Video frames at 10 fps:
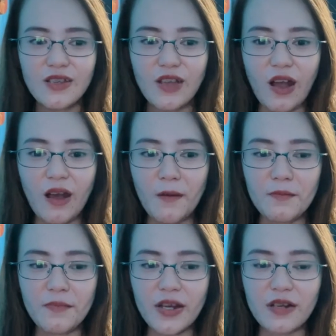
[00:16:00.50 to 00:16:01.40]

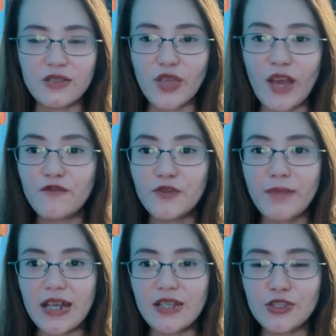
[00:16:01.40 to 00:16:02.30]
Parang you have to
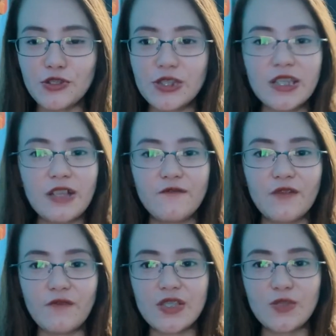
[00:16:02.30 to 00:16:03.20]
balance yourself
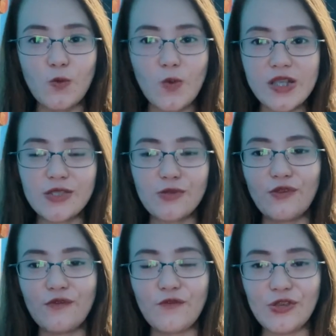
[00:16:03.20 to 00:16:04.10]
if it's wants
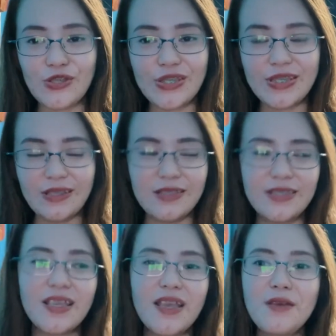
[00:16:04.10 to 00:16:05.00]
or versus needs.
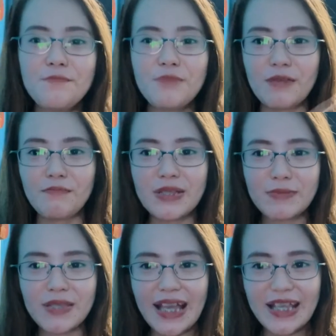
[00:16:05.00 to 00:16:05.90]
Pag mas
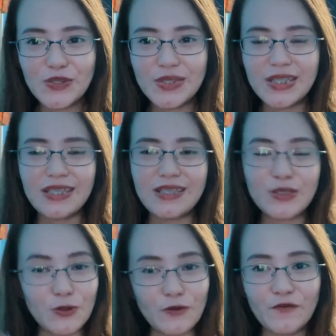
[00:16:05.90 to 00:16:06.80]
mataas yung needs,
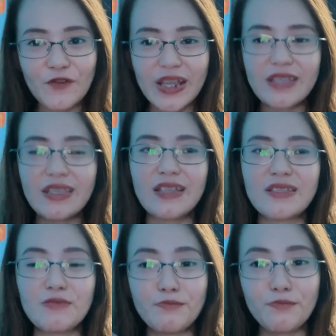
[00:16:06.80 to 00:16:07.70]
go for it. And
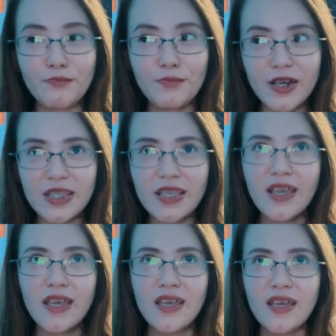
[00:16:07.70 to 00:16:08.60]
then, but
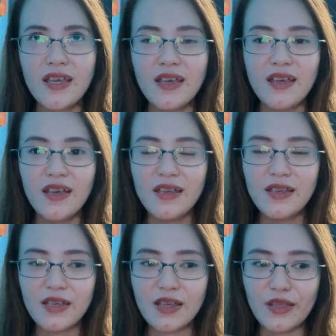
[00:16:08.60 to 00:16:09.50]

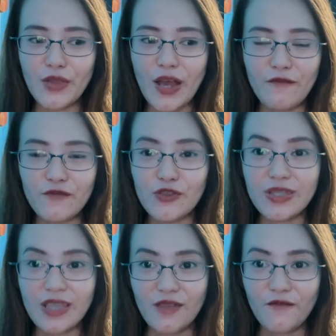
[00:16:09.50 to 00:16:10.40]
you have to
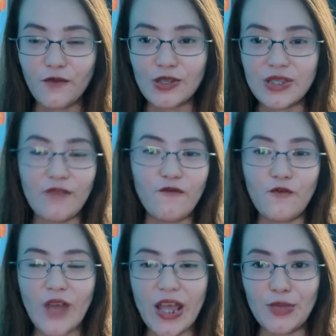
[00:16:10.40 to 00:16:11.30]
think first if
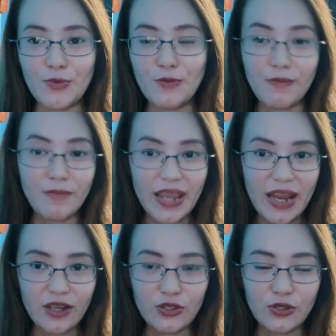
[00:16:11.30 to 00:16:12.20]
kaya mo bang
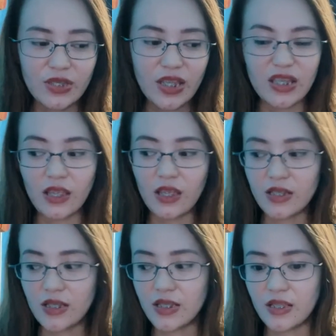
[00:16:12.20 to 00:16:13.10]
bayaran yun. Kasi
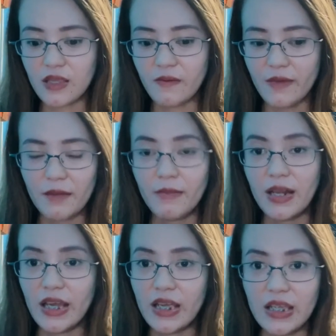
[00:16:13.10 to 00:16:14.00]
sa Citibank,
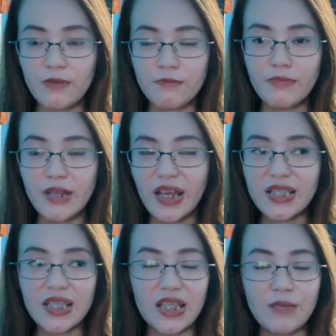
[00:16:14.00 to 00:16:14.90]
malaki
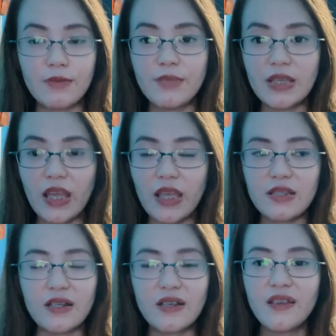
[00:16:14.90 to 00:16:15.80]
sila magbigay
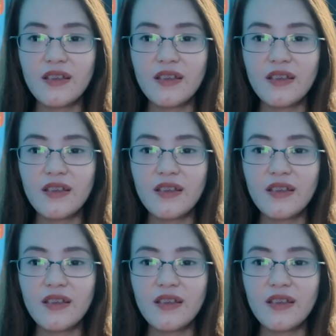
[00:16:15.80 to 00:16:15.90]
ng